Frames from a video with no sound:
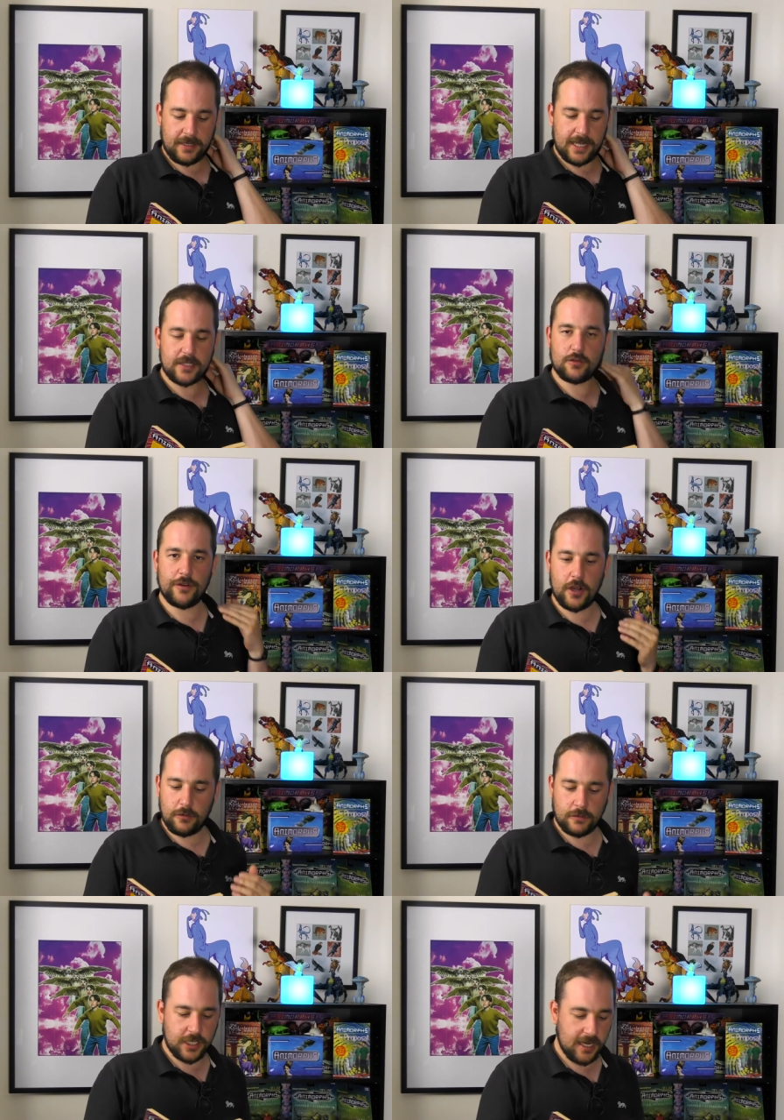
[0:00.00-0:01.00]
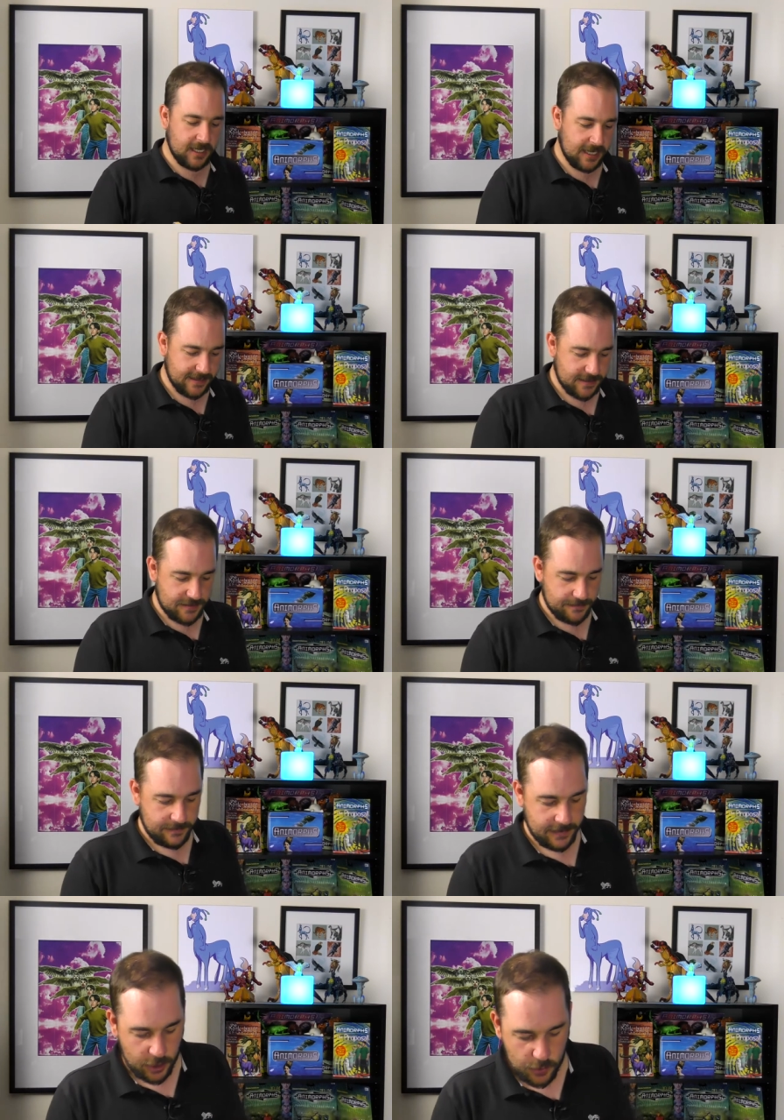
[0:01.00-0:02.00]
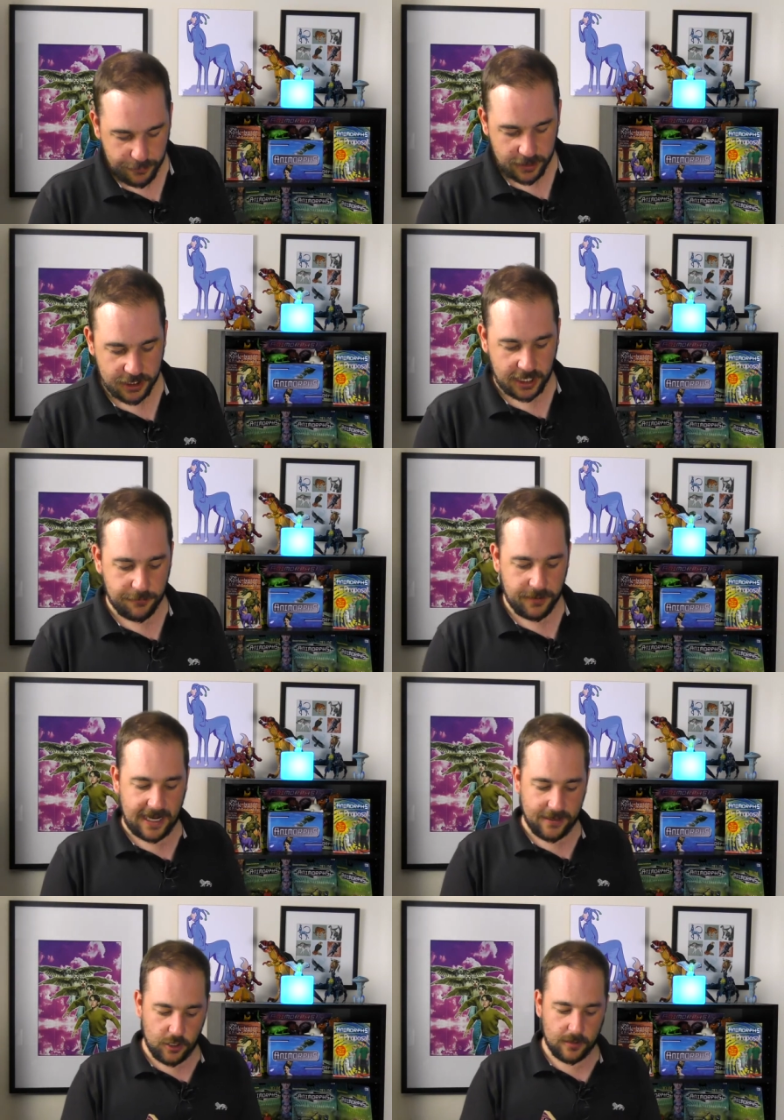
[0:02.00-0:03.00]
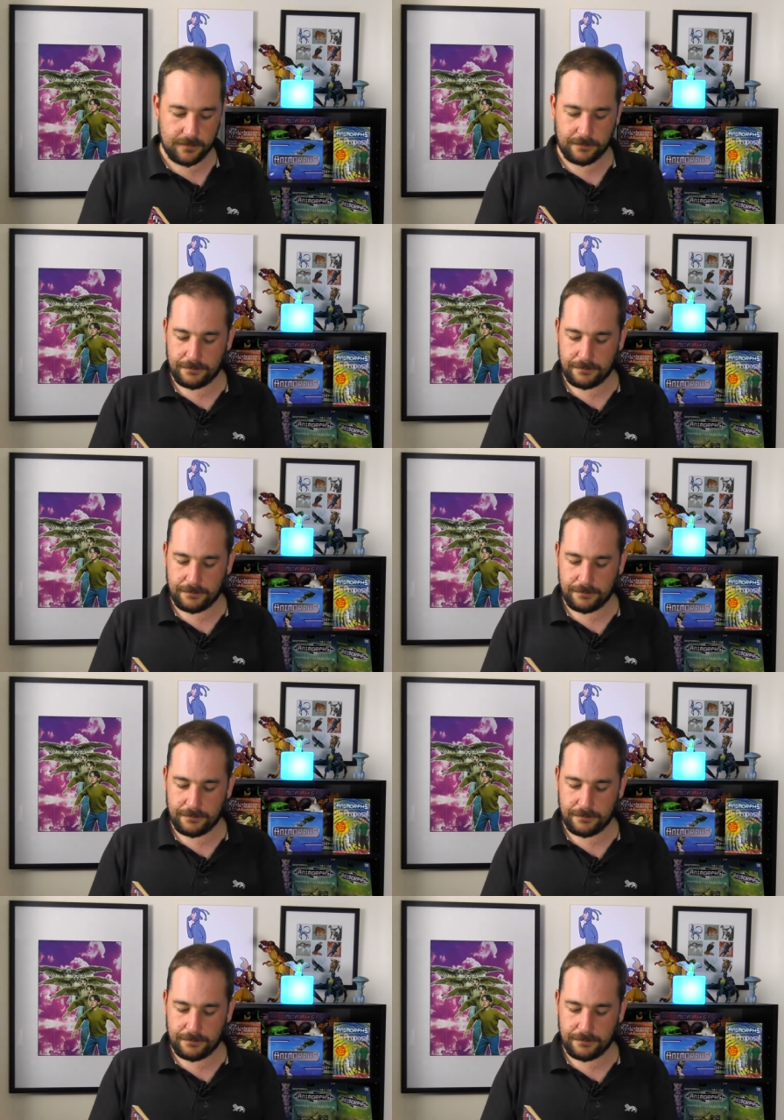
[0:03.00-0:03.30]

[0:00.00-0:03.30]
Yes or no?" Jake asked. "No, Prince Jake, we cannot.